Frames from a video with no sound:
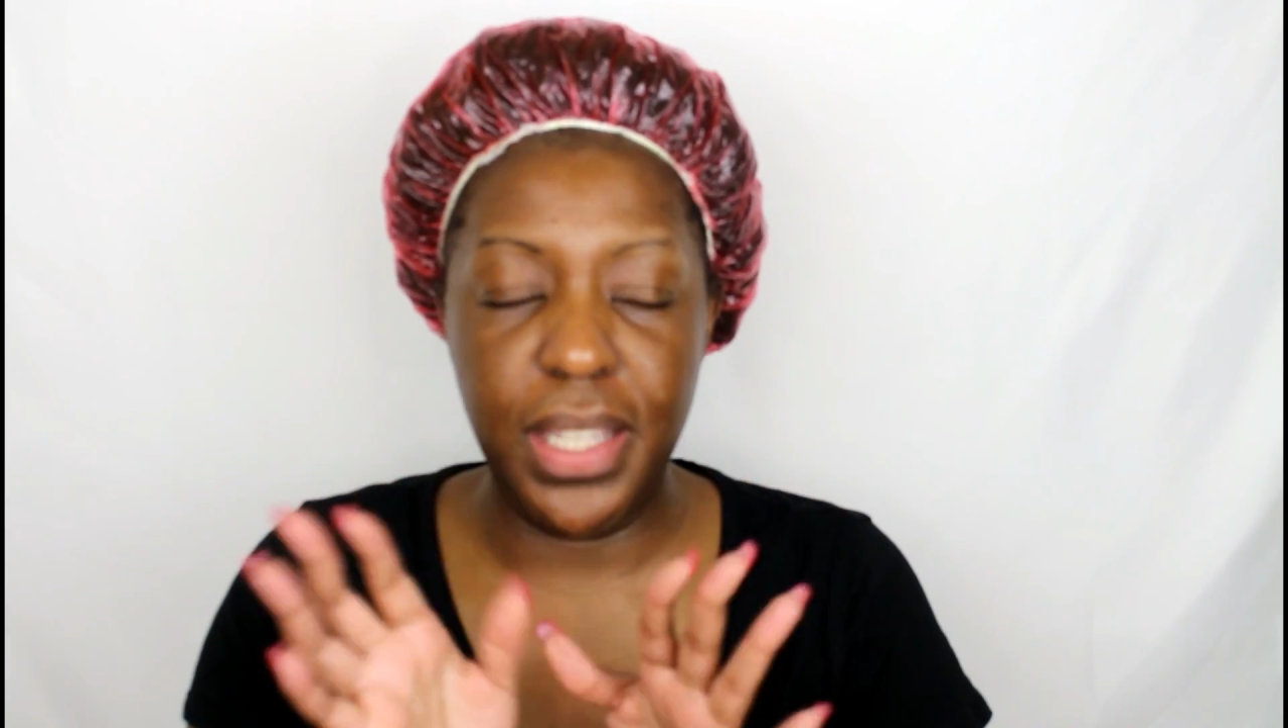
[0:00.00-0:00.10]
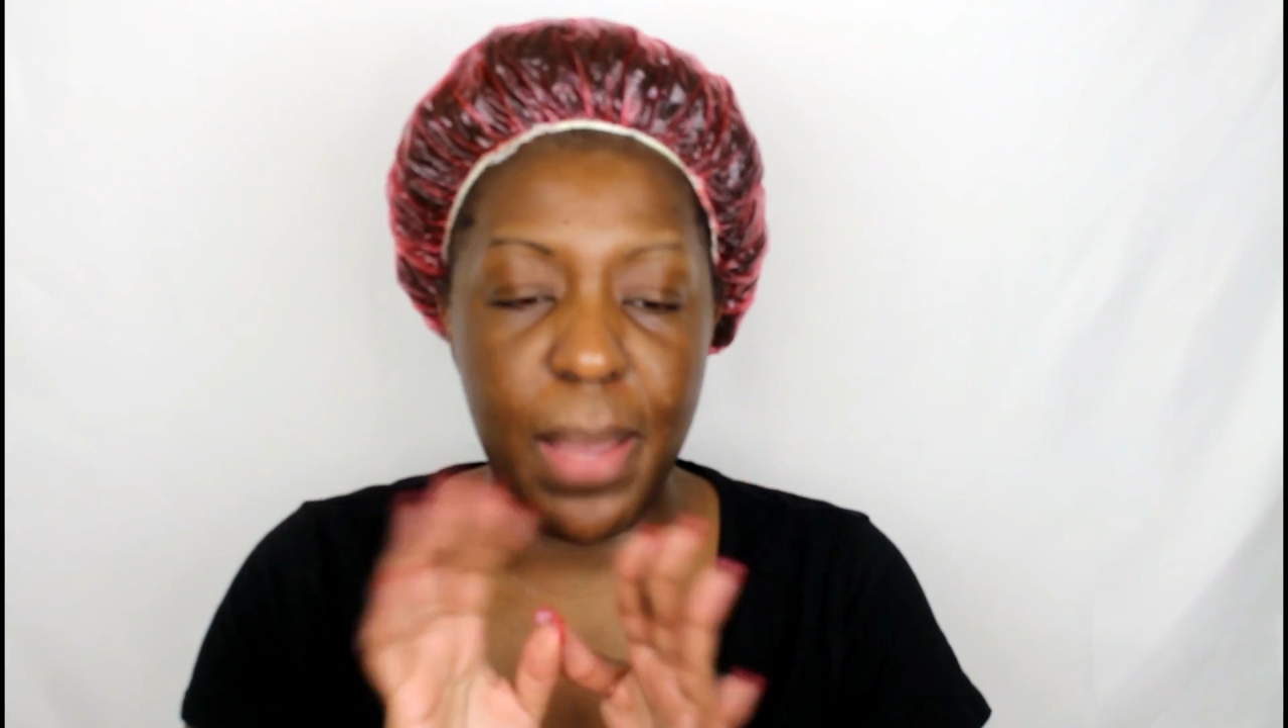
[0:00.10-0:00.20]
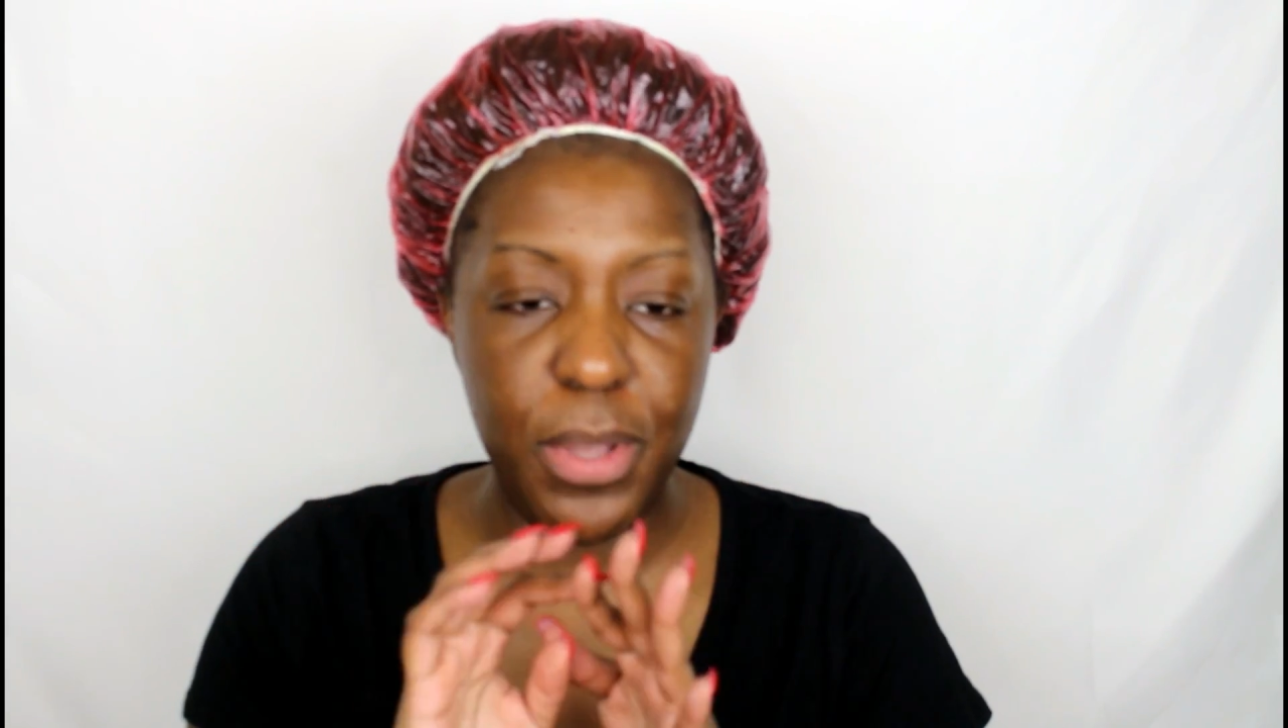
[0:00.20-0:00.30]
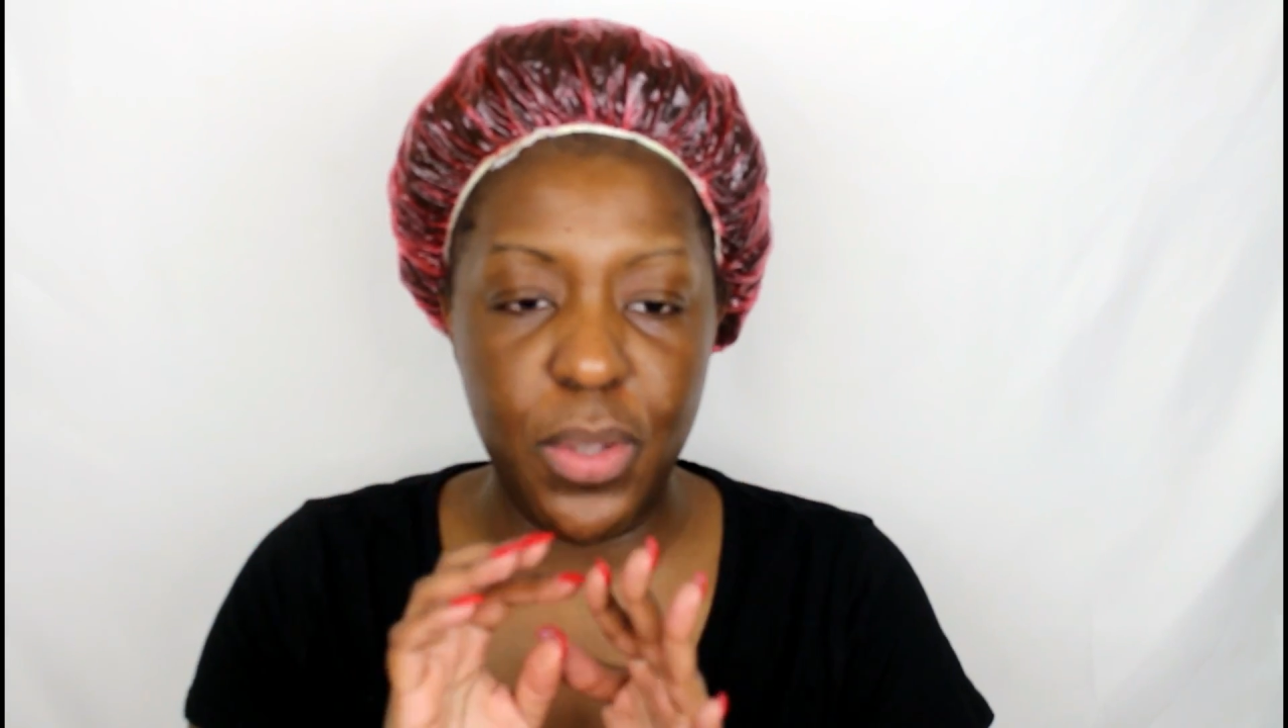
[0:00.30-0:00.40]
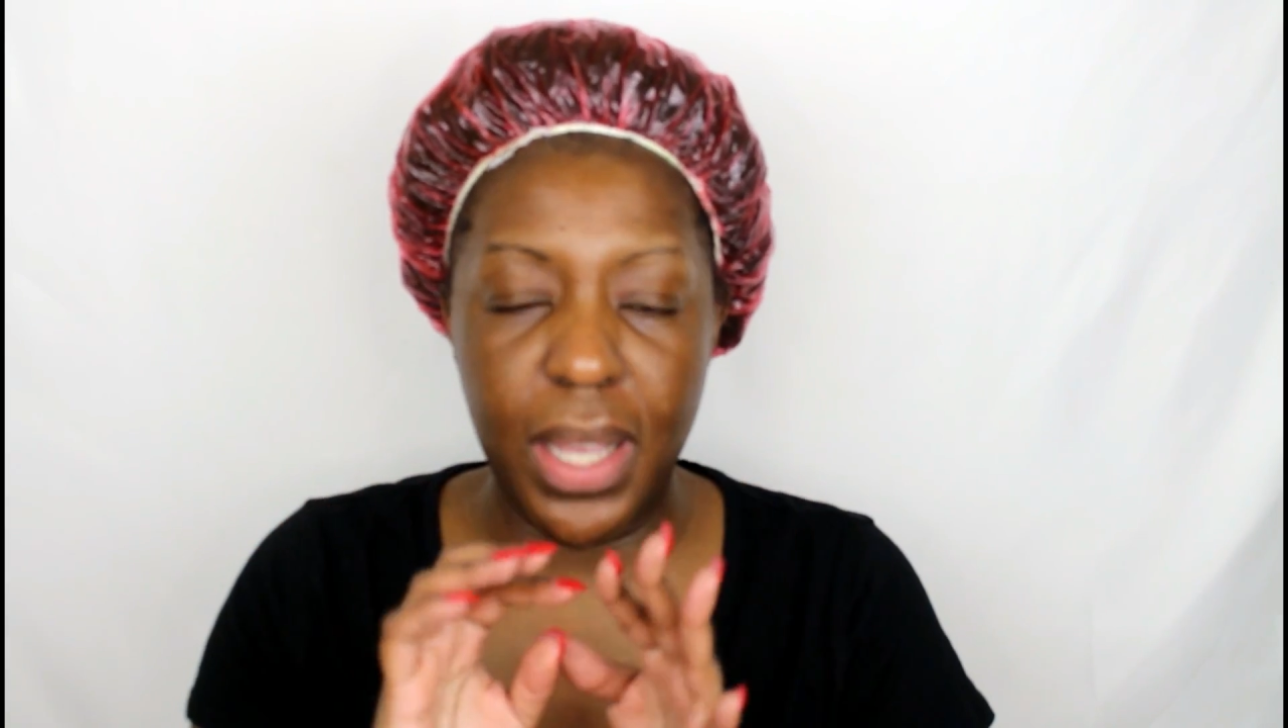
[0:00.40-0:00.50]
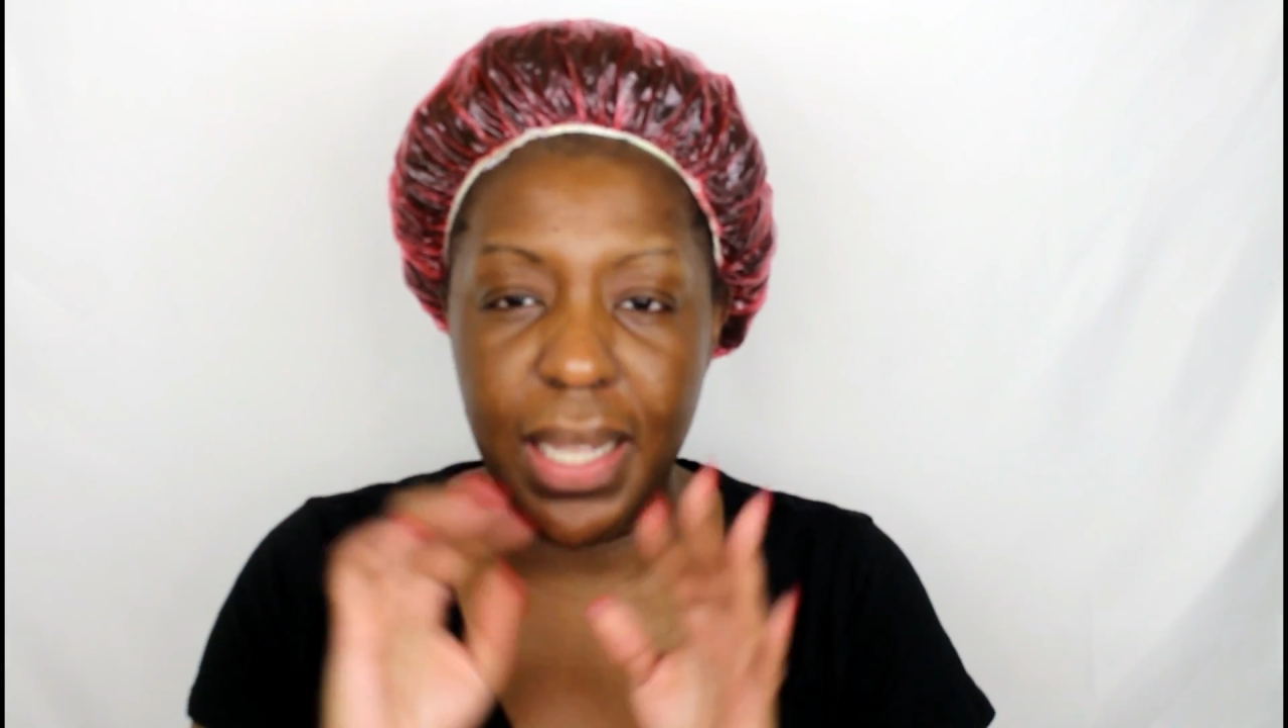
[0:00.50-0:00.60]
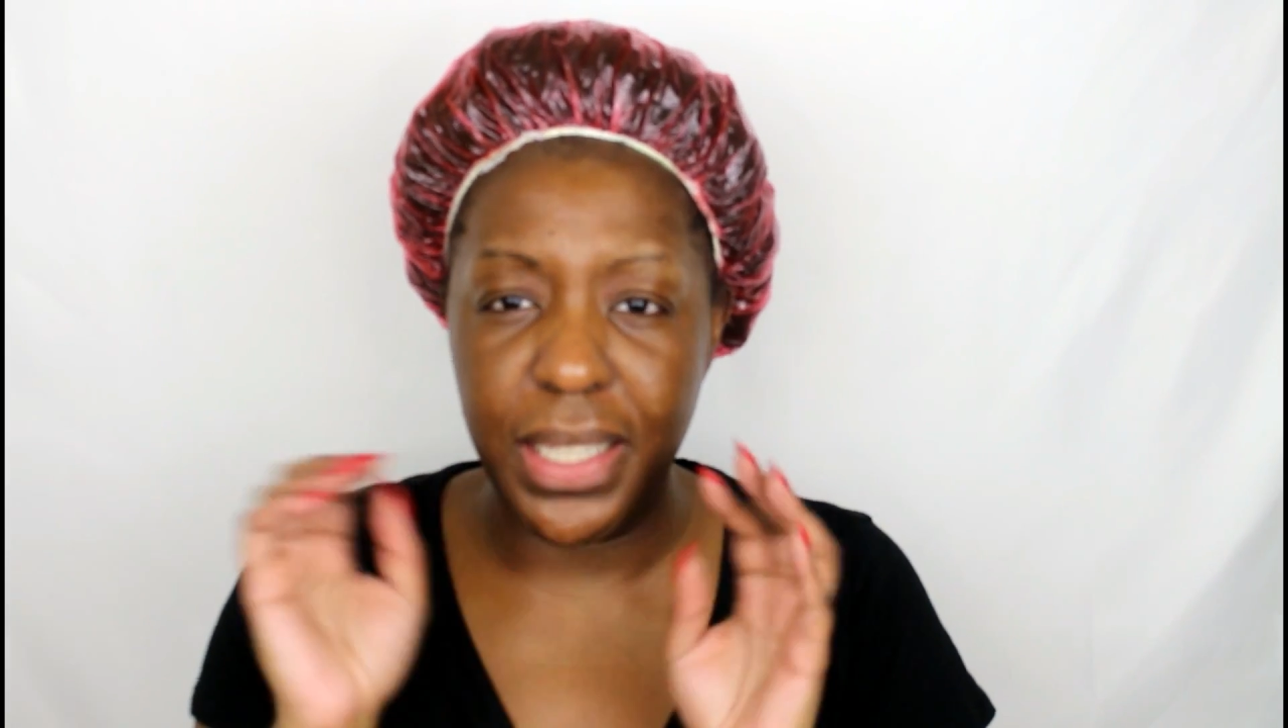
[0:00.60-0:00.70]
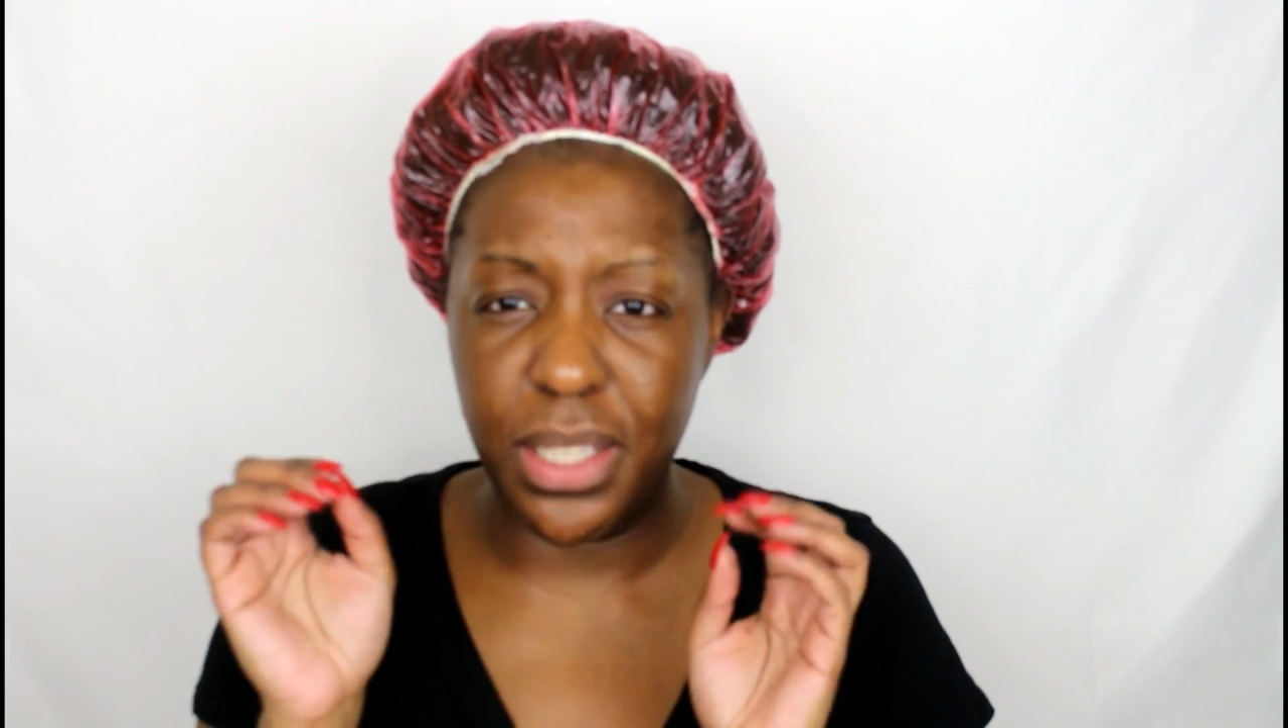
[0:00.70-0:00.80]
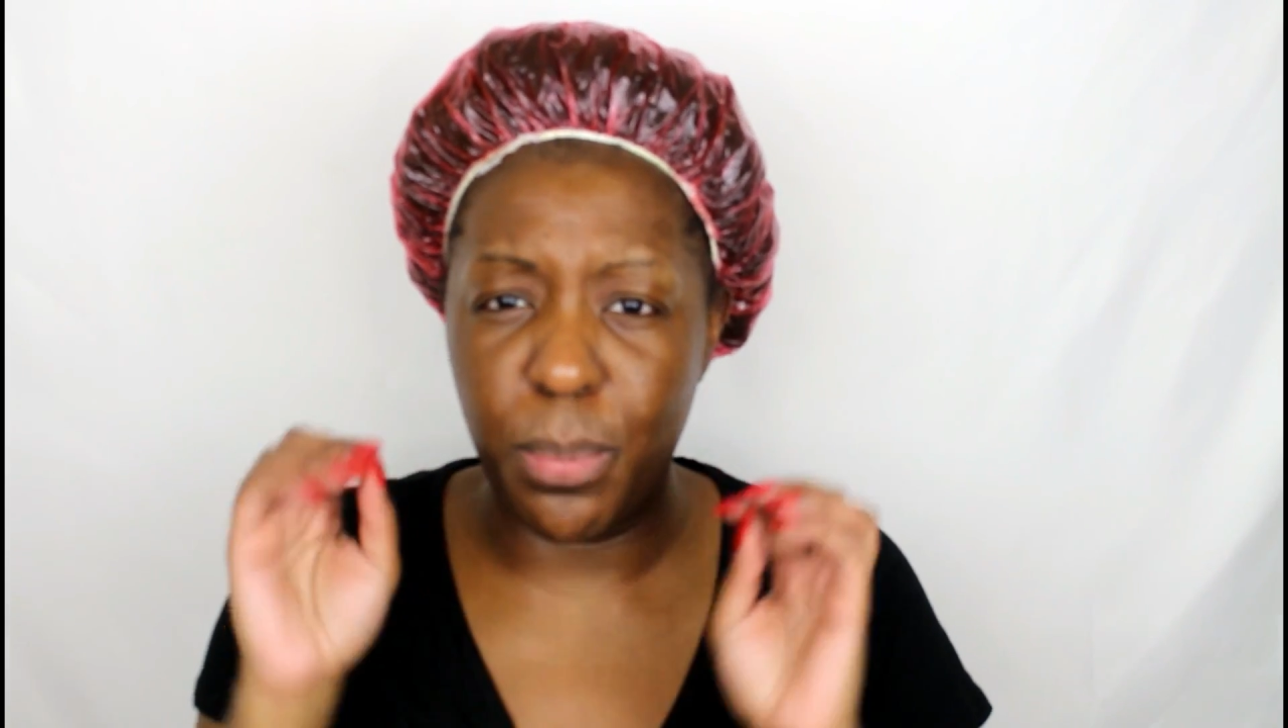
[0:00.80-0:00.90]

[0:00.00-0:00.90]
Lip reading: damage, so I like to